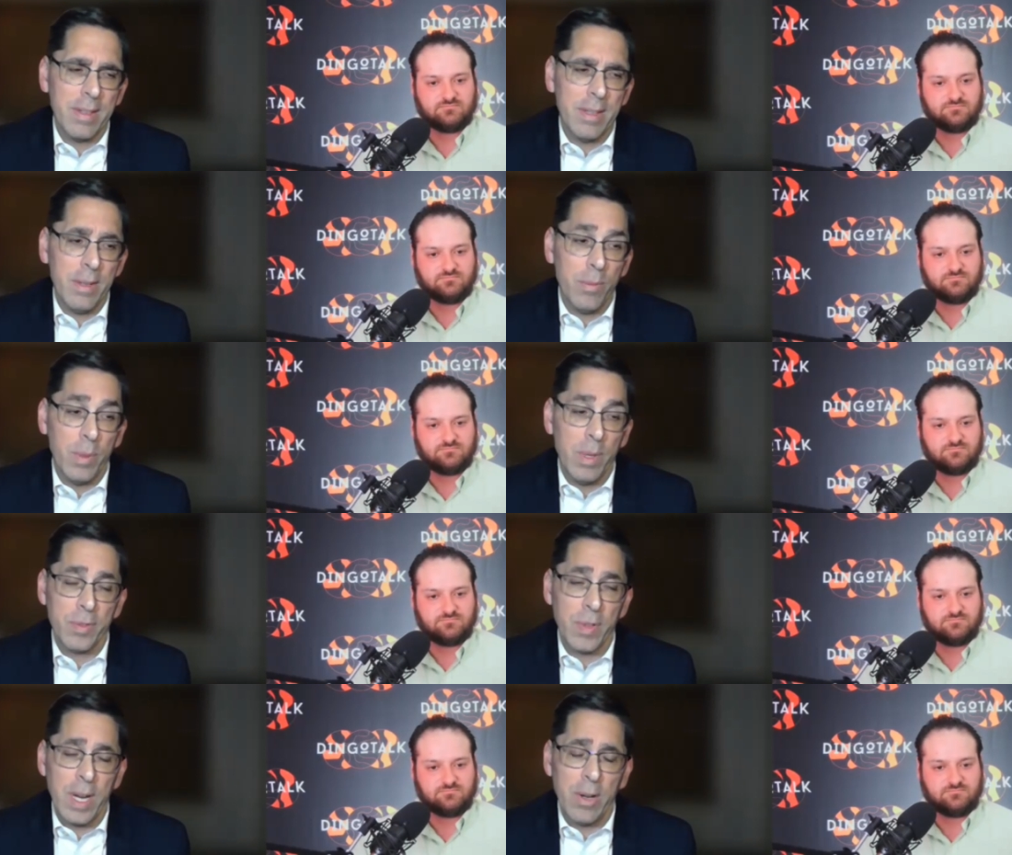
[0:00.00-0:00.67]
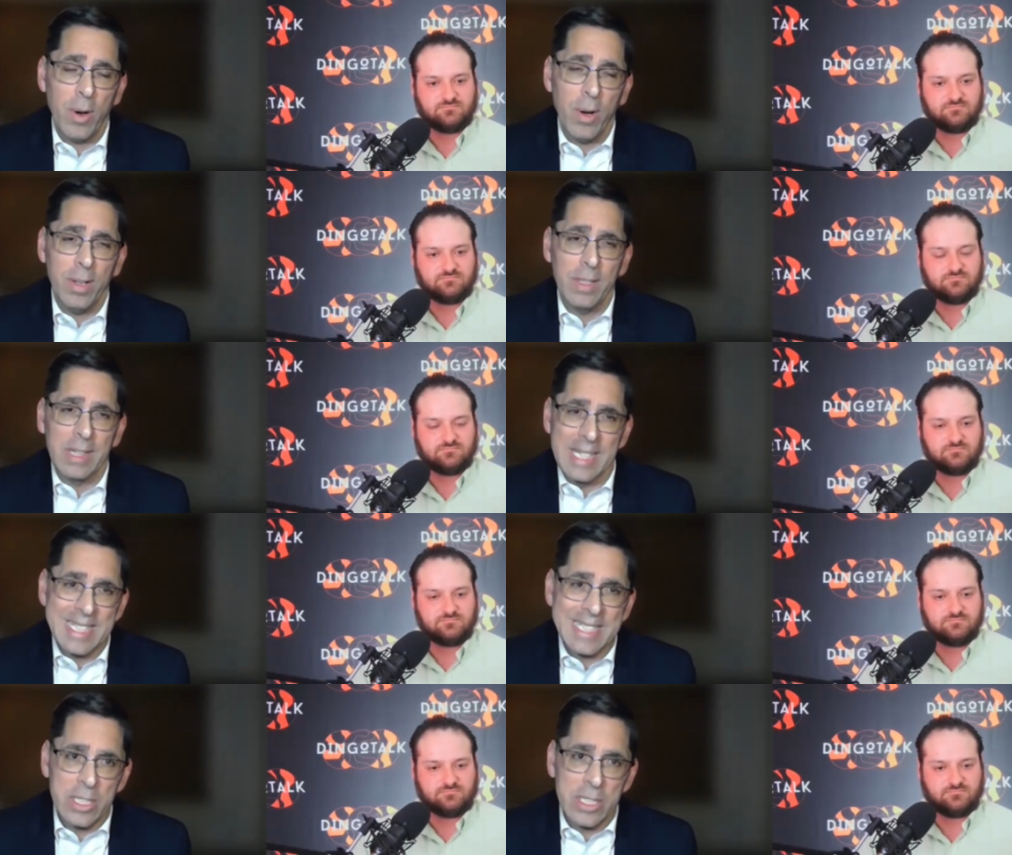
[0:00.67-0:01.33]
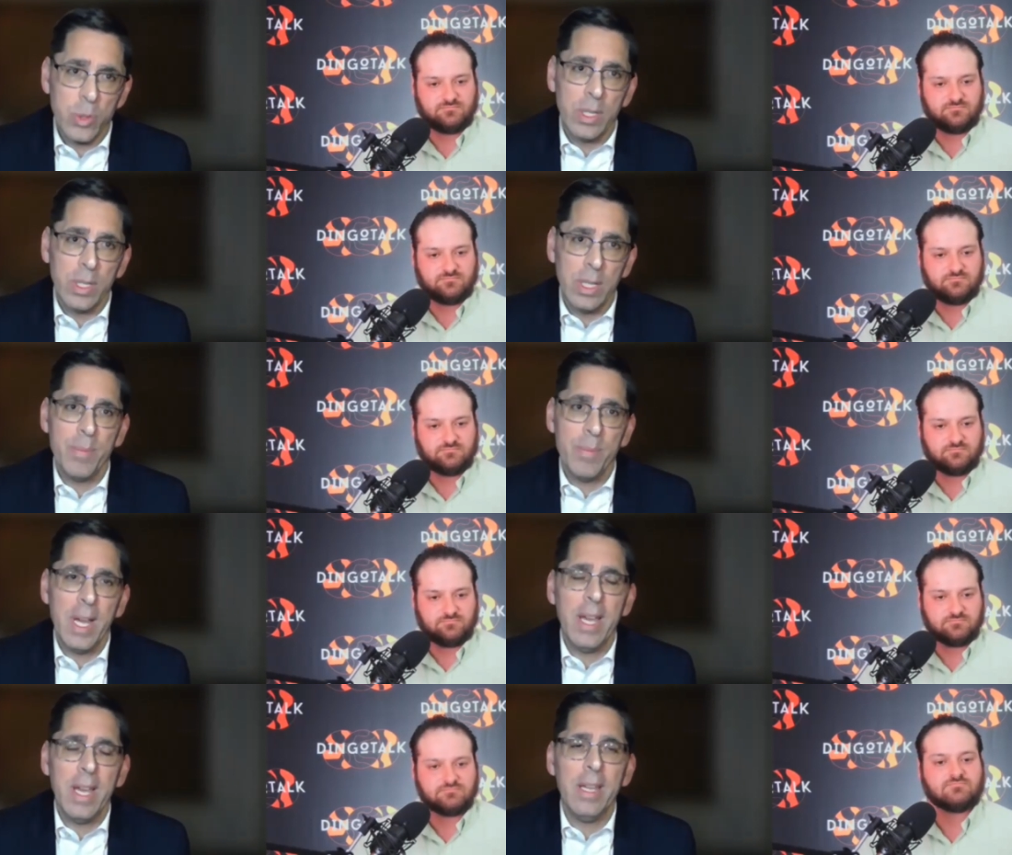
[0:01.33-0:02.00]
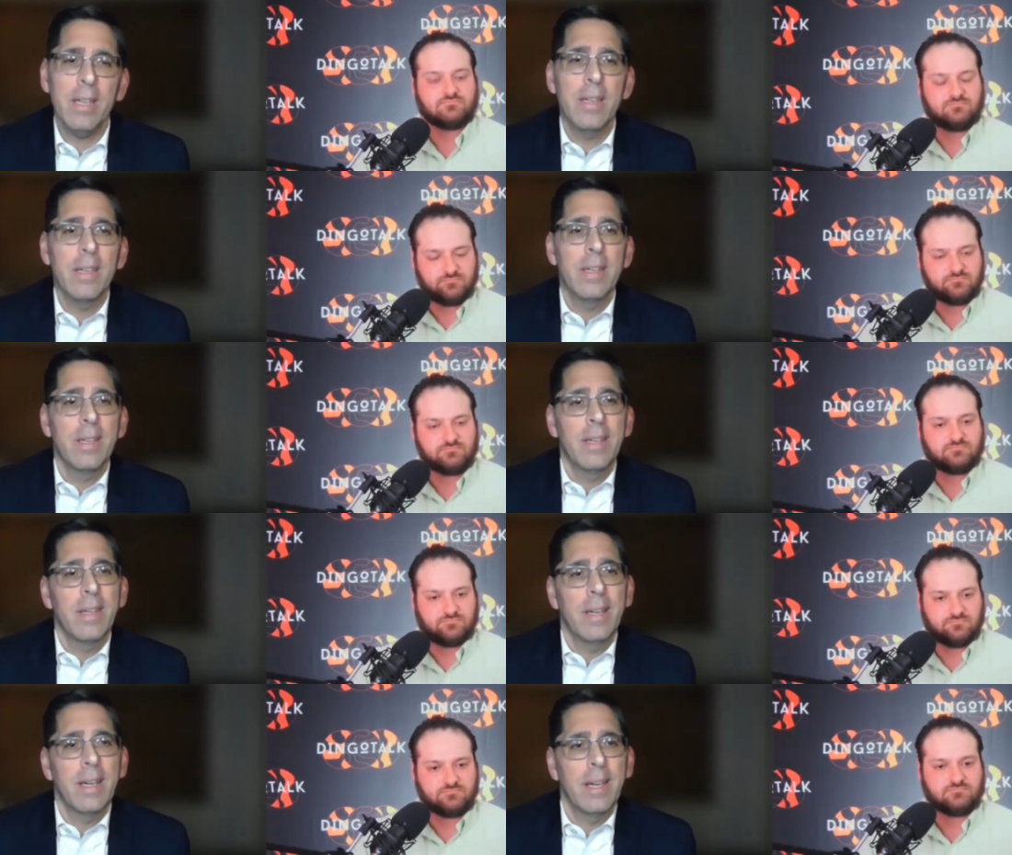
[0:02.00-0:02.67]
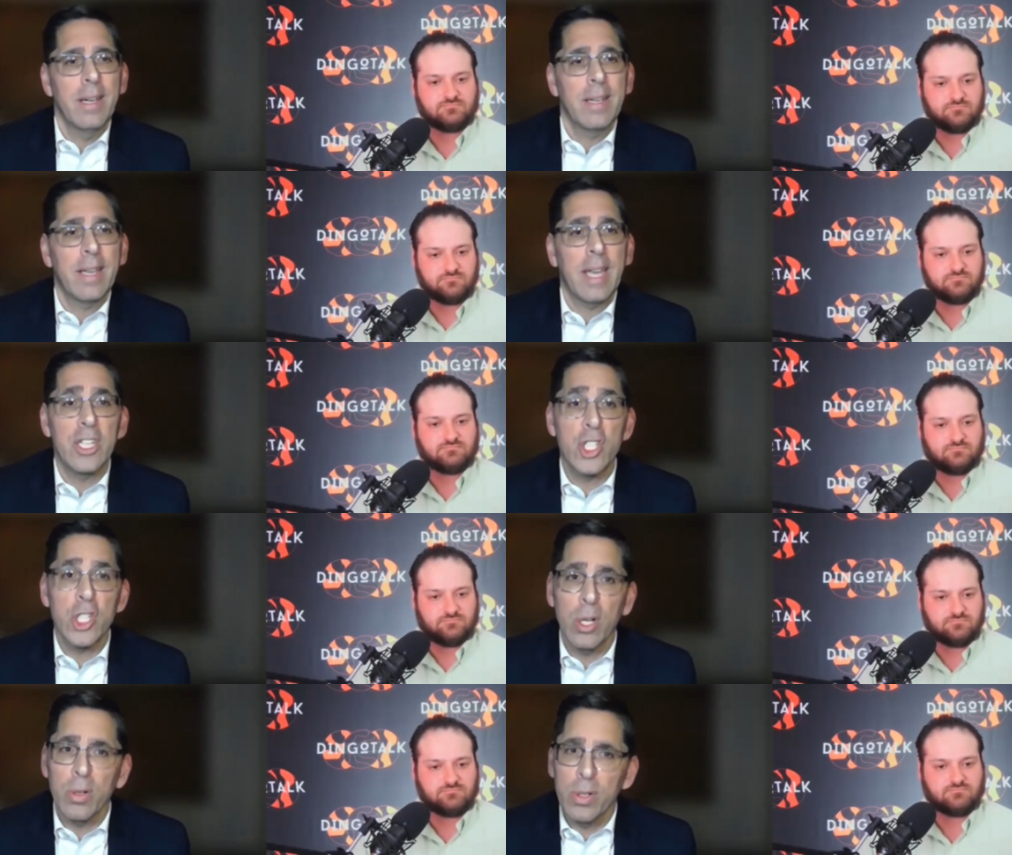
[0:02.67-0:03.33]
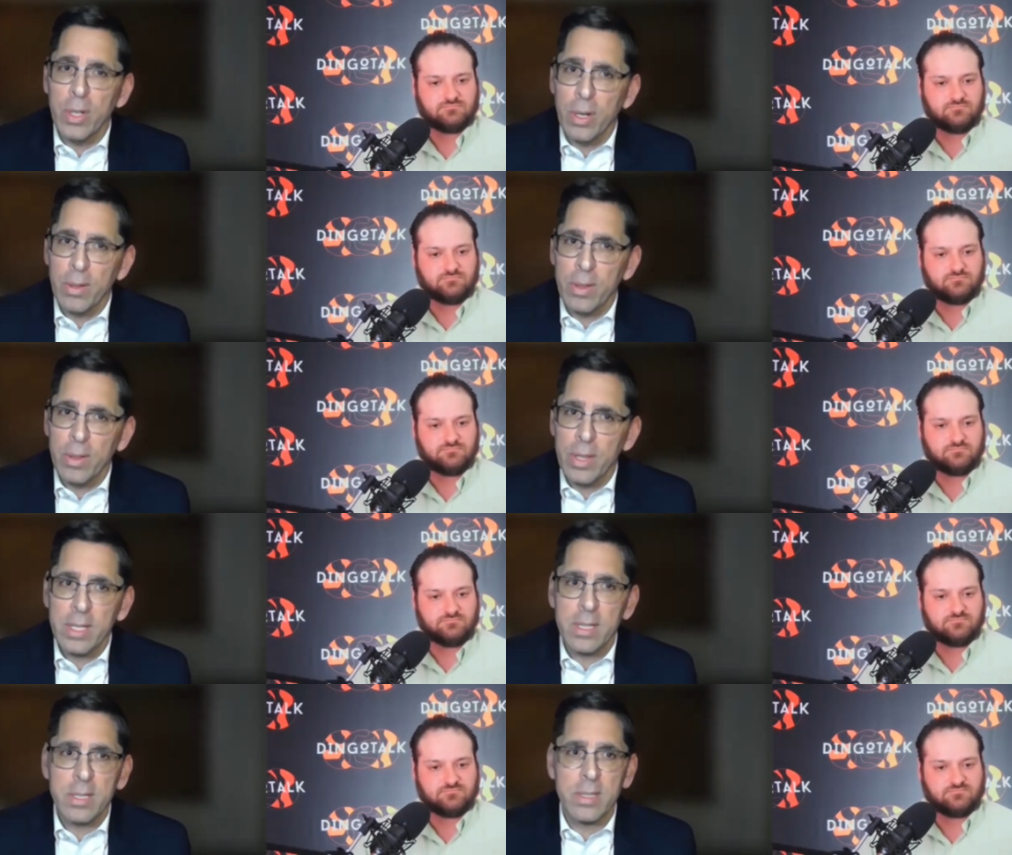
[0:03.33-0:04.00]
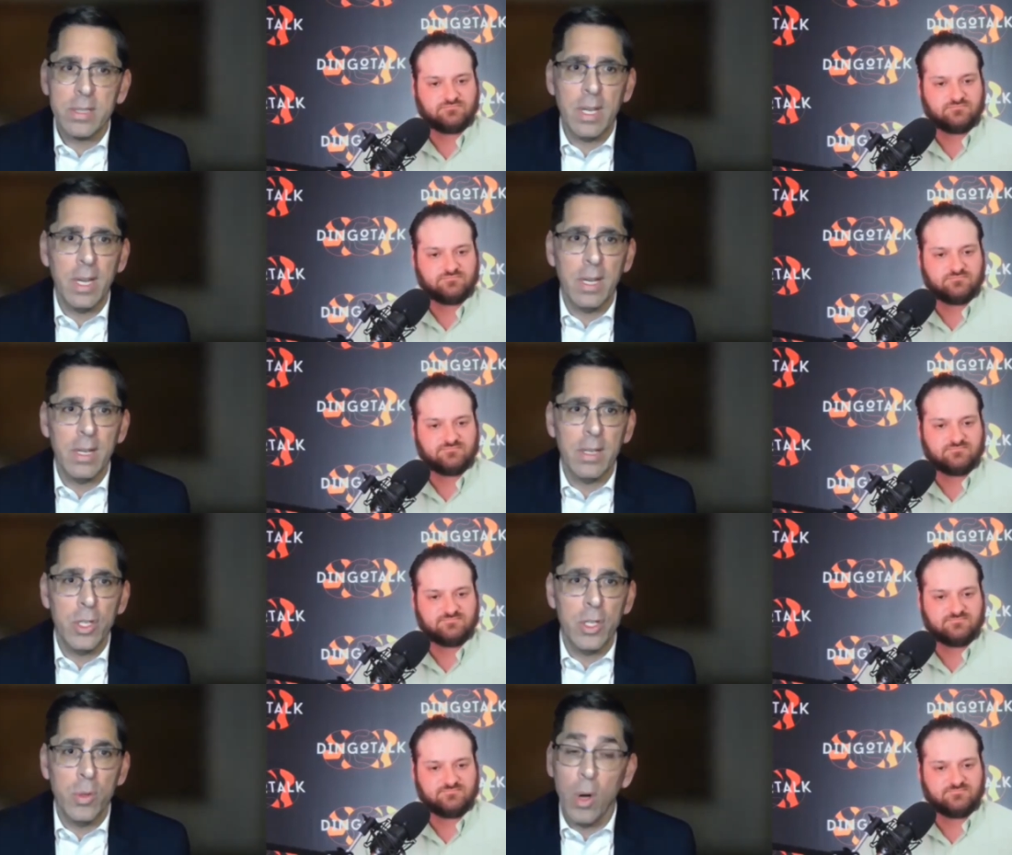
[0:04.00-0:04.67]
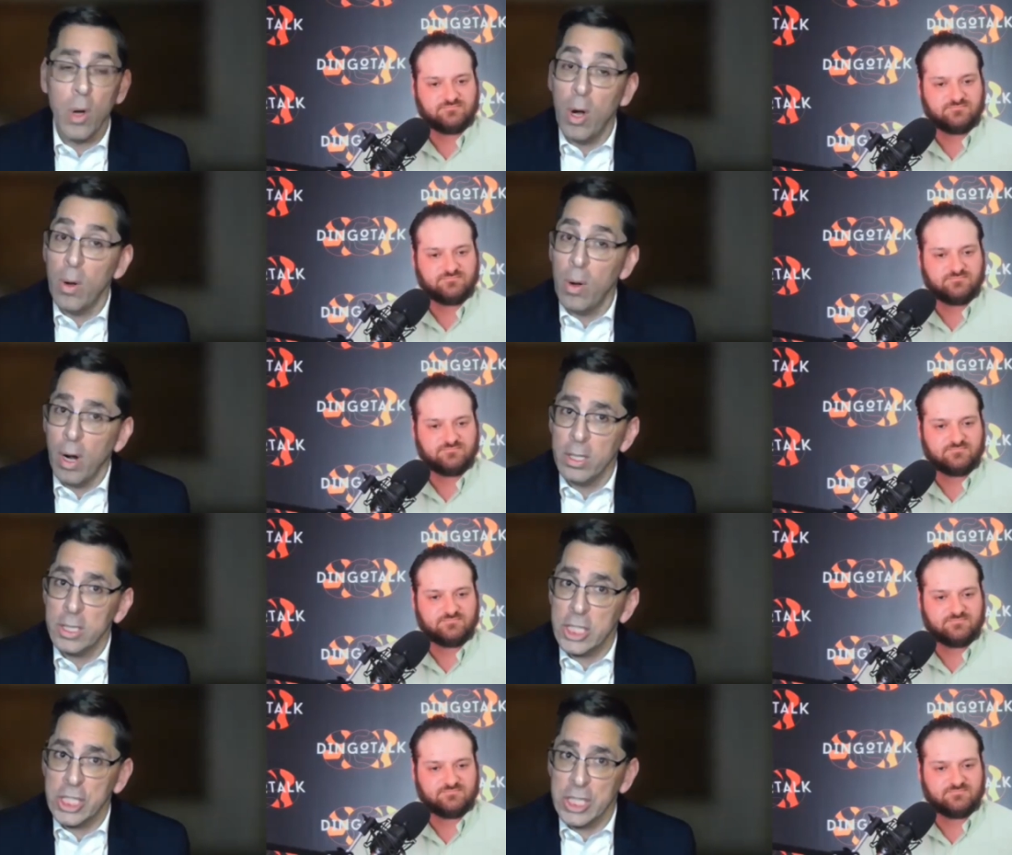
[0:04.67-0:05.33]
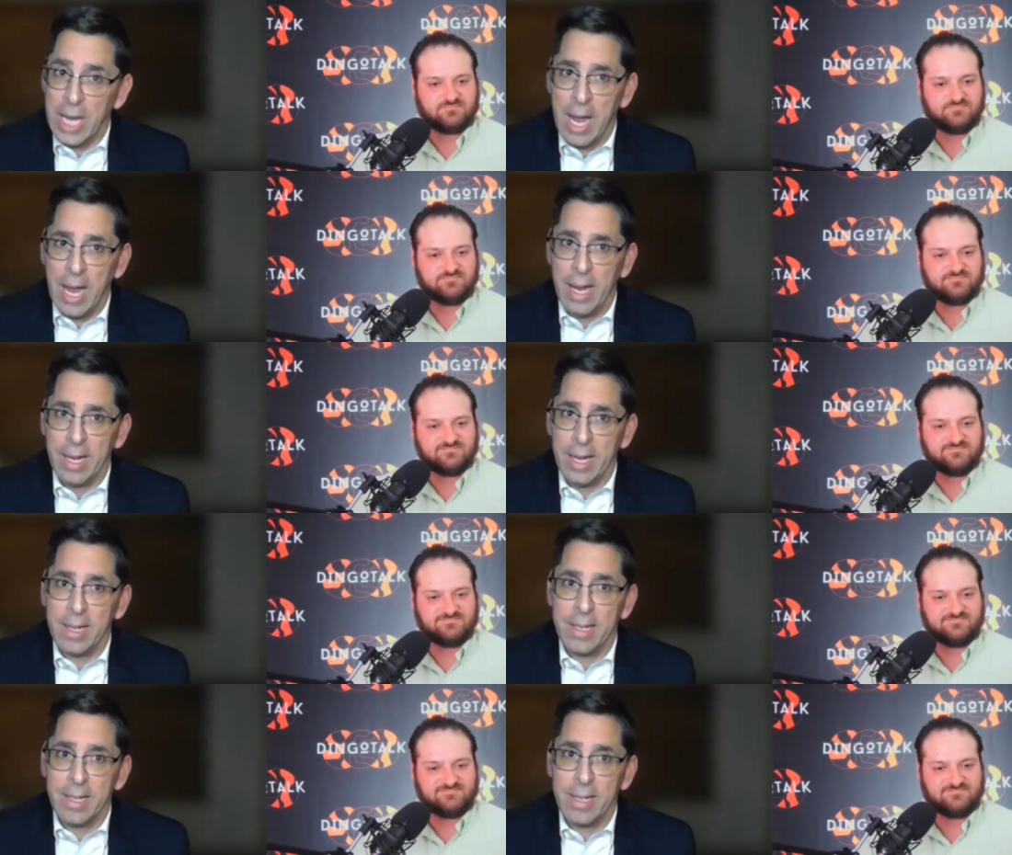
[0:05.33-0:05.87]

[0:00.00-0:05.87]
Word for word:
Speaker 1: you know, we've tried hard to listen to alumni uh, in case you don't know this, uh, you all aren't shy.